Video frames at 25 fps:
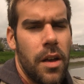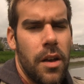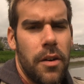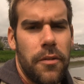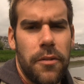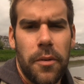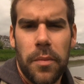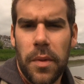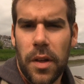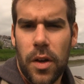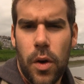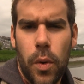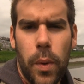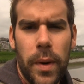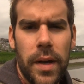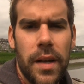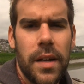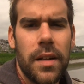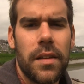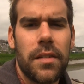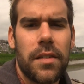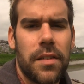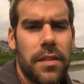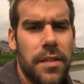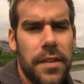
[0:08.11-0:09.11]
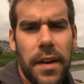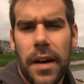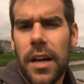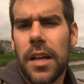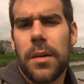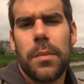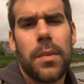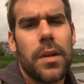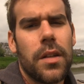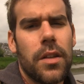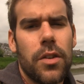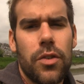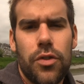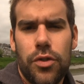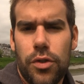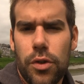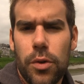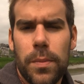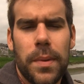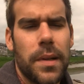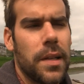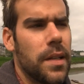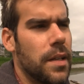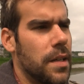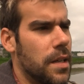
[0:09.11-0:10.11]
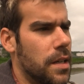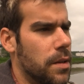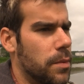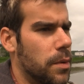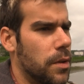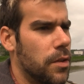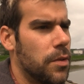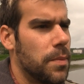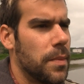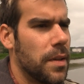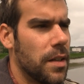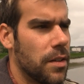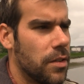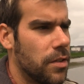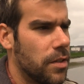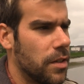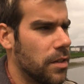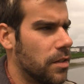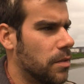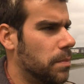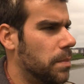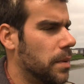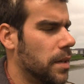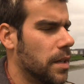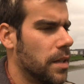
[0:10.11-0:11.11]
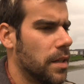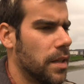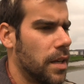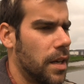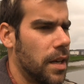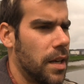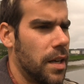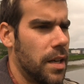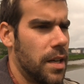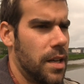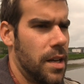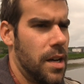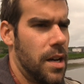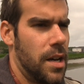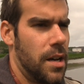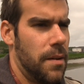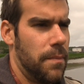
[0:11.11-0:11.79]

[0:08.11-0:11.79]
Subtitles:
from the Queen's Diamond Jubilee, which means she's been a